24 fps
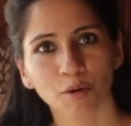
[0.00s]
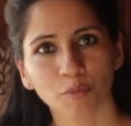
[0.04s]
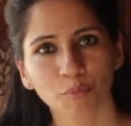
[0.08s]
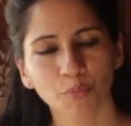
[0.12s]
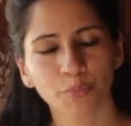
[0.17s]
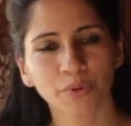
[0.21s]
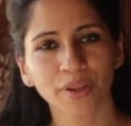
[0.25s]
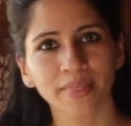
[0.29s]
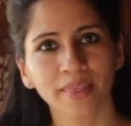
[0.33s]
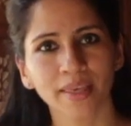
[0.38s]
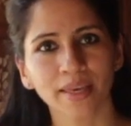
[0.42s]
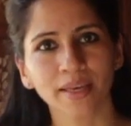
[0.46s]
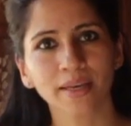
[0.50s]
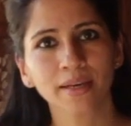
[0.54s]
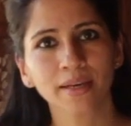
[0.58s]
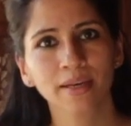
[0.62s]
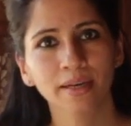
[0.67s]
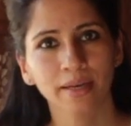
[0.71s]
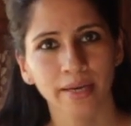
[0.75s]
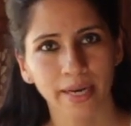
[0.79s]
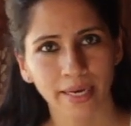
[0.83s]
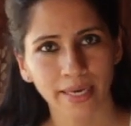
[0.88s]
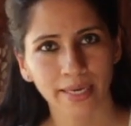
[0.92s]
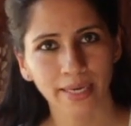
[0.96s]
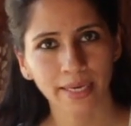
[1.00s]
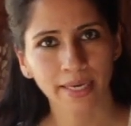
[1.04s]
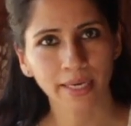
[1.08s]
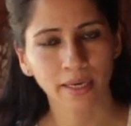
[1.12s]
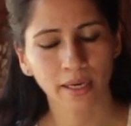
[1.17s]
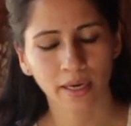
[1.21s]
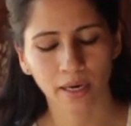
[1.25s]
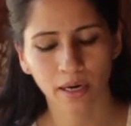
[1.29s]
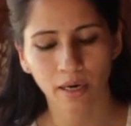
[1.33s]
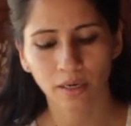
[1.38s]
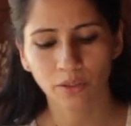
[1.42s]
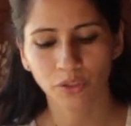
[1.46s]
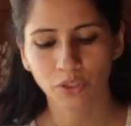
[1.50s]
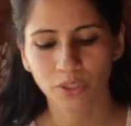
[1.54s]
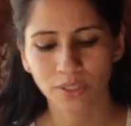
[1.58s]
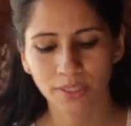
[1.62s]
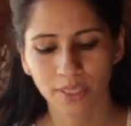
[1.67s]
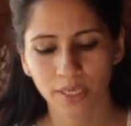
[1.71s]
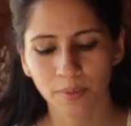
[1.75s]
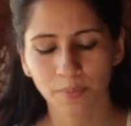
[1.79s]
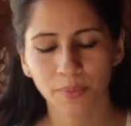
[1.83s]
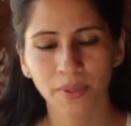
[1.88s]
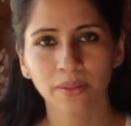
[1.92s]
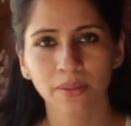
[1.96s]
breathing correctly,
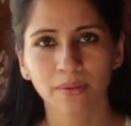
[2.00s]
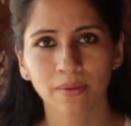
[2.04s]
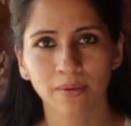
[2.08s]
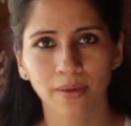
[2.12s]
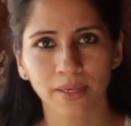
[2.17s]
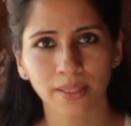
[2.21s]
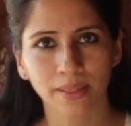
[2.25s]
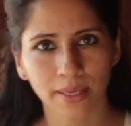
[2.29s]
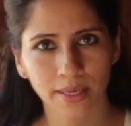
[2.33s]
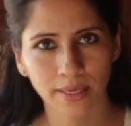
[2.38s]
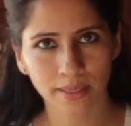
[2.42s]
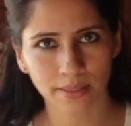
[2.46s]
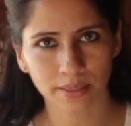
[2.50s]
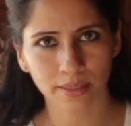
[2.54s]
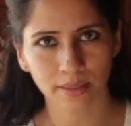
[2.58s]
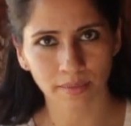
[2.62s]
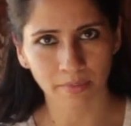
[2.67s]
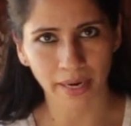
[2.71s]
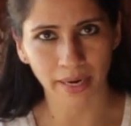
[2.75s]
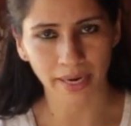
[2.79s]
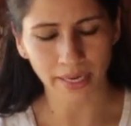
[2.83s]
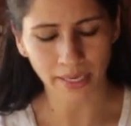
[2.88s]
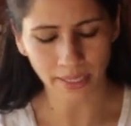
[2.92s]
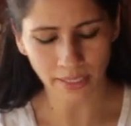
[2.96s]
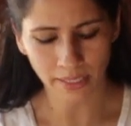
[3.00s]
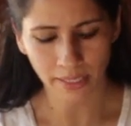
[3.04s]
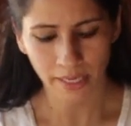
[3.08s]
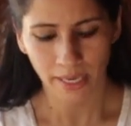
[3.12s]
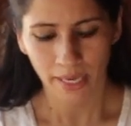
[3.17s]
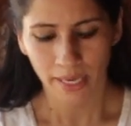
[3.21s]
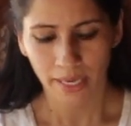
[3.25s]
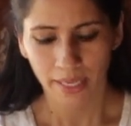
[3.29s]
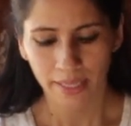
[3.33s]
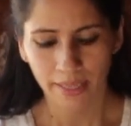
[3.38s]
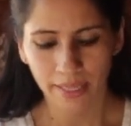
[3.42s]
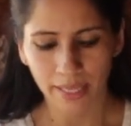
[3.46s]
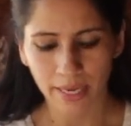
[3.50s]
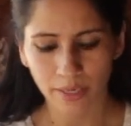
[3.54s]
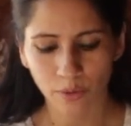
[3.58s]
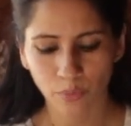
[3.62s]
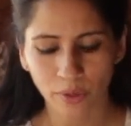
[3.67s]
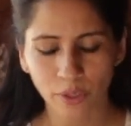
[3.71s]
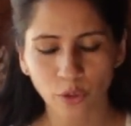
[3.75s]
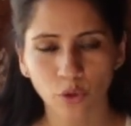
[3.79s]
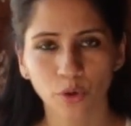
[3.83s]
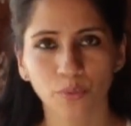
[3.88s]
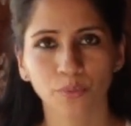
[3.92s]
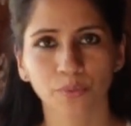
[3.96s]
just keeping three things in mind, that
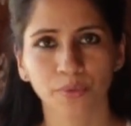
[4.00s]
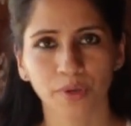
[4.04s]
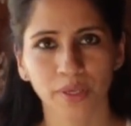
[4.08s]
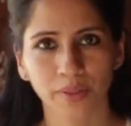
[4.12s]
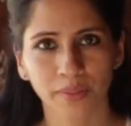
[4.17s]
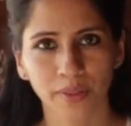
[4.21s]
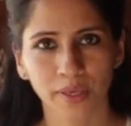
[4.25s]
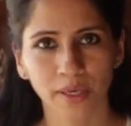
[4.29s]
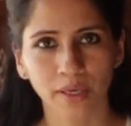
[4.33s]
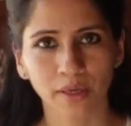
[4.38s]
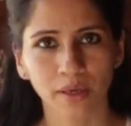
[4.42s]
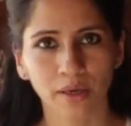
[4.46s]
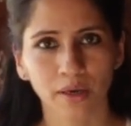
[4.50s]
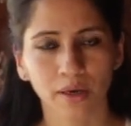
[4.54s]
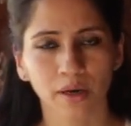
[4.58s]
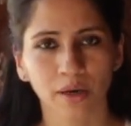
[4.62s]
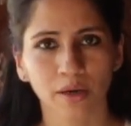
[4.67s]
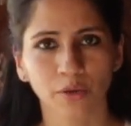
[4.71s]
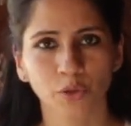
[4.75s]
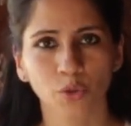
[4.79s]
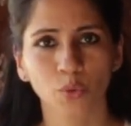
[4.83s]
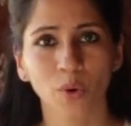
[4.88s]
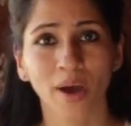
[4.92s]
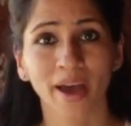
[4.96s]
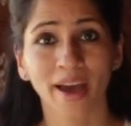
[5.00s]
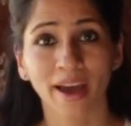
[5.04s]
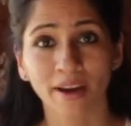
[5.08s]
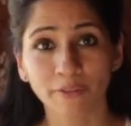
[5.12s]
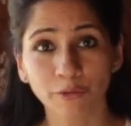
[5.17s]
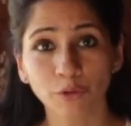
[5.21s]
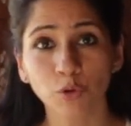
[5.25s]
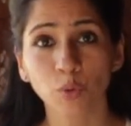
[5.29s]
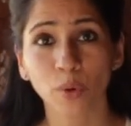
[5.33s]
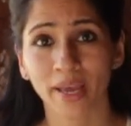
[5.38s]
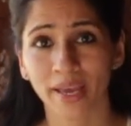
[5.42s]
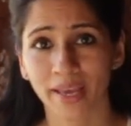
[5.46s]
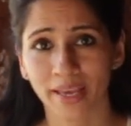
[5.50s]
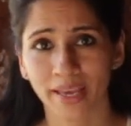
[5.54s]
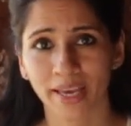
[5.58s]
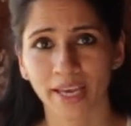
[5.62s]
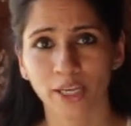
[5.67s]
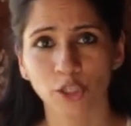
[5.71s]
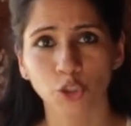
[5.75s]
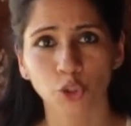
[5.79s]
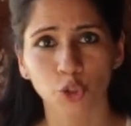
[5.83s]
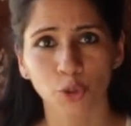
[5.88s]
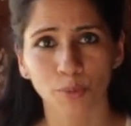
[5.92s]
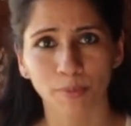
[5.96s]
when you're breathing, you have to
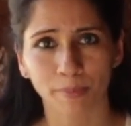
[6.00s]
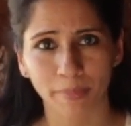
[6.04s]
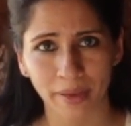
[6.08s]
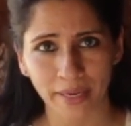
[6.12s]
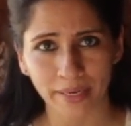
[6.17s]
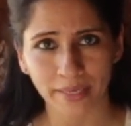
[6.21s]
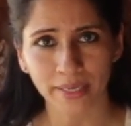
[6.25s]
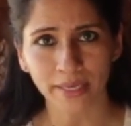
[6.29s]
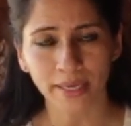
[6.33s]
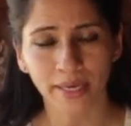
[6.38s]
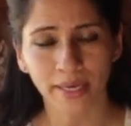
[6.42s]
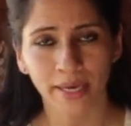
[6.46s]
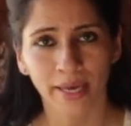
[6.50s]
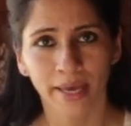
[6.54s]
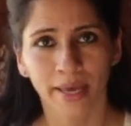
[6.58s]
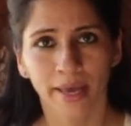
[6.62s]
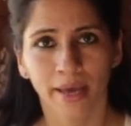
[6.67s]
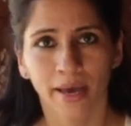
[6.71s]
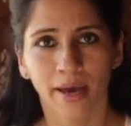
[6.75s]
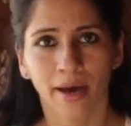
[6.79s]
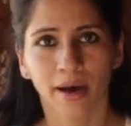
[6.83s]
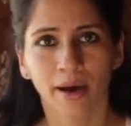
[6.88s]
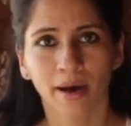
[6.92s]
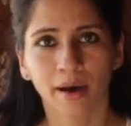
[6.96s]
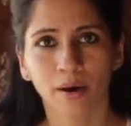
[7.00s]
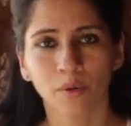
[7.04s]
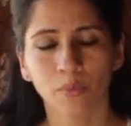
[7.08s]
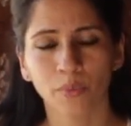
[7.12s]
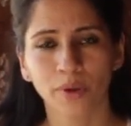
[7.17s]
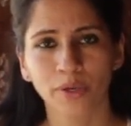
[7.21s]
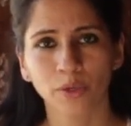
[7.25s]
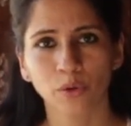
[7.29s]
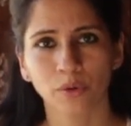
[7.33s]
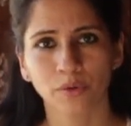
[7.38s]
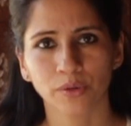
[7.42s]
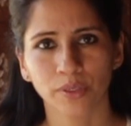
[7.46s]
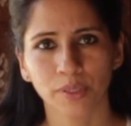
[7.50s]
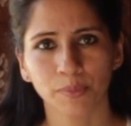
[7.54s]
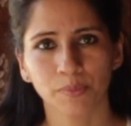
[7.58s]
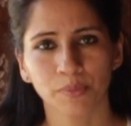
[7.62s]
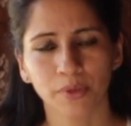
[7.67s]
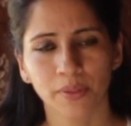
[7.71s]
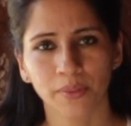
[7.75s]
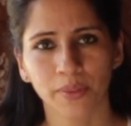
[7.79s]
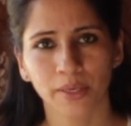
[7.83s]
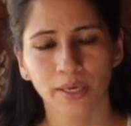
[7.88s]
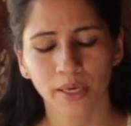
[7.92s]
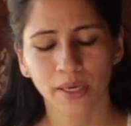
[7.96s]
engage your belly. When you're deep
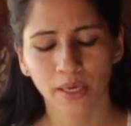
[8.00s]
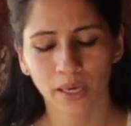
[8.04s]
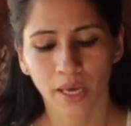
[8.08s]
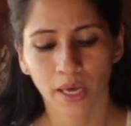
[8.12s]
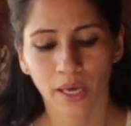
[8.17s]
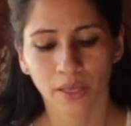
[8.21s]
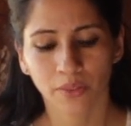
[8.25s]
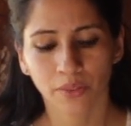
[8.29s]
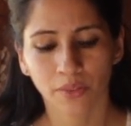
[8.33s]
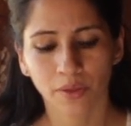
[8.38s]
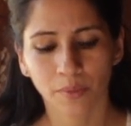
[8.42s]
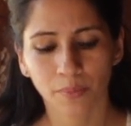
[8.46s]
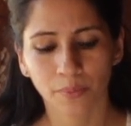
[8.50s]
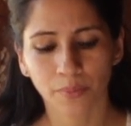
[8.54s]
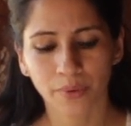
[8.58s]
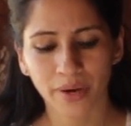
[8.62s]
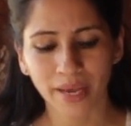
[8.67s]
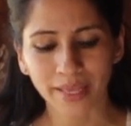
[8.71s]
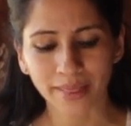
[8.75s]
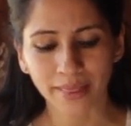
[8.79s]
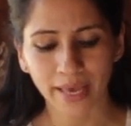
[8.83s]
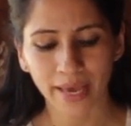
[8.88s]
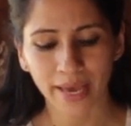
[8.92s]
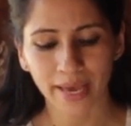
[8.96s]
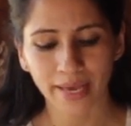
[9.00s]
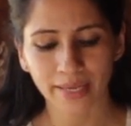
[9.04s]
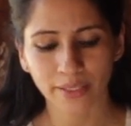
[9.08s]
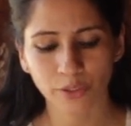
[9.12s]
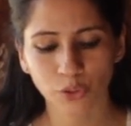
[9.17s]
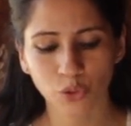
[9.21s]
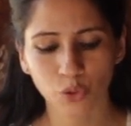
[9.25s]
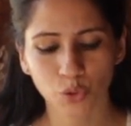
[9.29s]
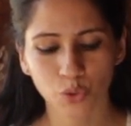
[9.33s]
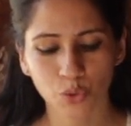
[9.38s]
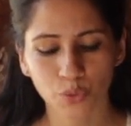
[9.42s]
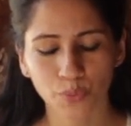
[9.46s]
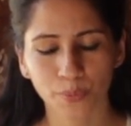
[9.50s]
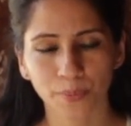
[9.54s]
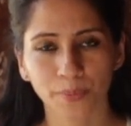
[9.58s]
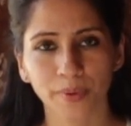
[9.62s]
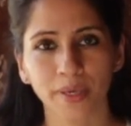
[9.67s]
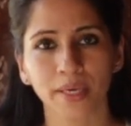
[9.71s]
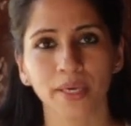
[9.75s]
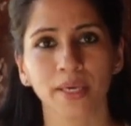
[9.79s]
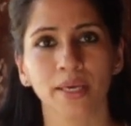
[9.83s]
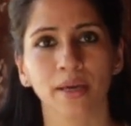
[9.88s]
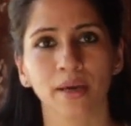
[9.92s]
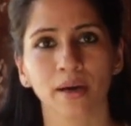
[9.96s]
breathing, the breath has to
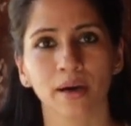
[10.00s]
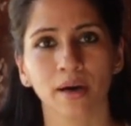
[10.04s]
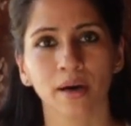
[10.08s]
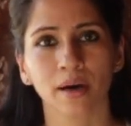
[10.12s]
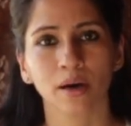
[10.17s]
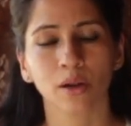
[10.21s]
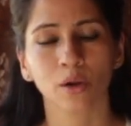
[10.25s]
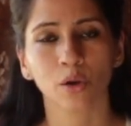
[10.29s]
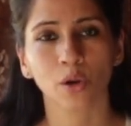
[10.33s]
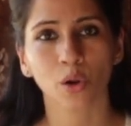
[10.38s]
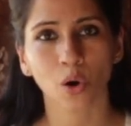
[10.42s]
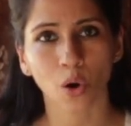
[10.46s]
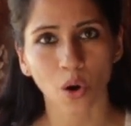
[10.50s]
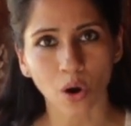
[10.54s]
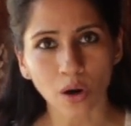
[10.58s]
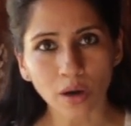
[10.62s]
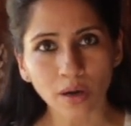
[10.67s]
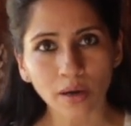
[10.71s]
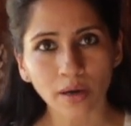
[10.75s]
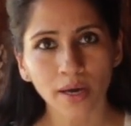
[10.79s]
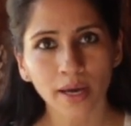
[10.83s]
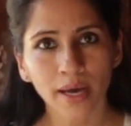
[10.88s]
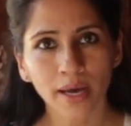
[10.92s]
be long,